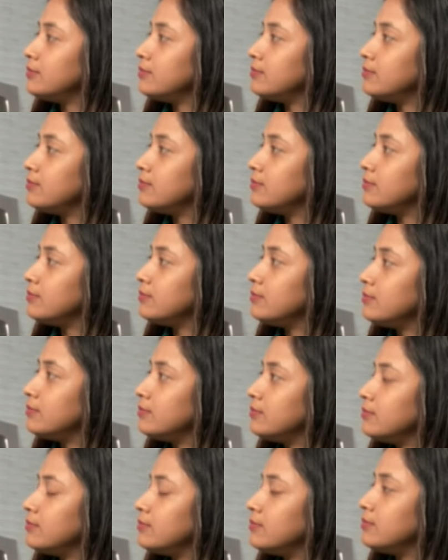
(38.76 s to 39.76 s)

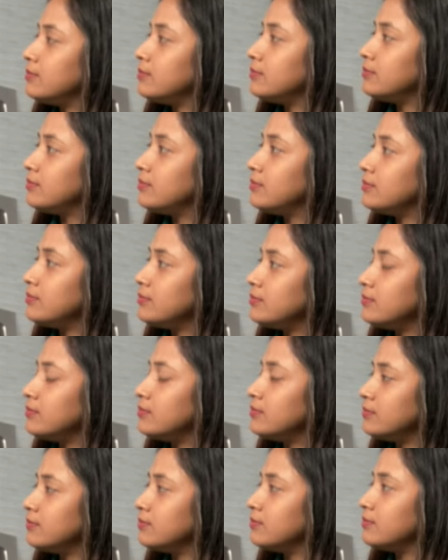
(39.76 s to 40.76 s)

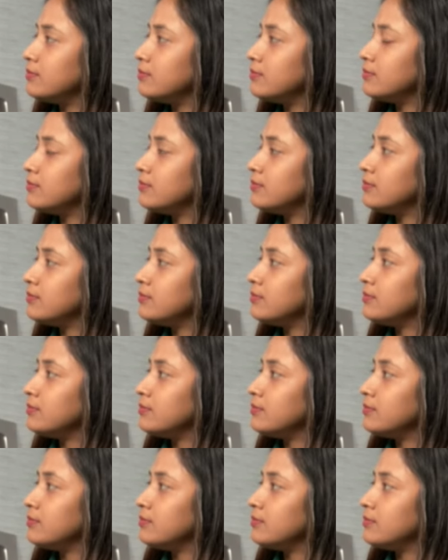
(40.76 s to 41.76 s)

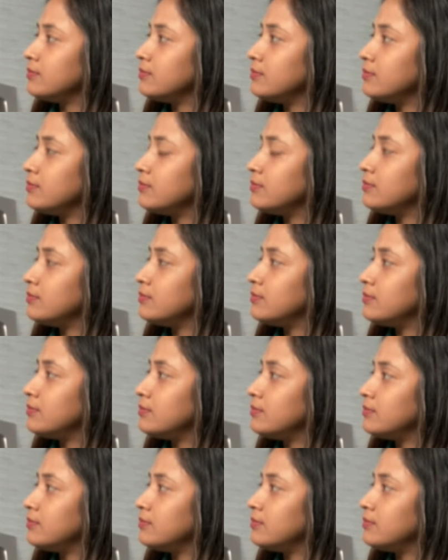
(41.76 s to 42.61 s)
The person shown says nothing.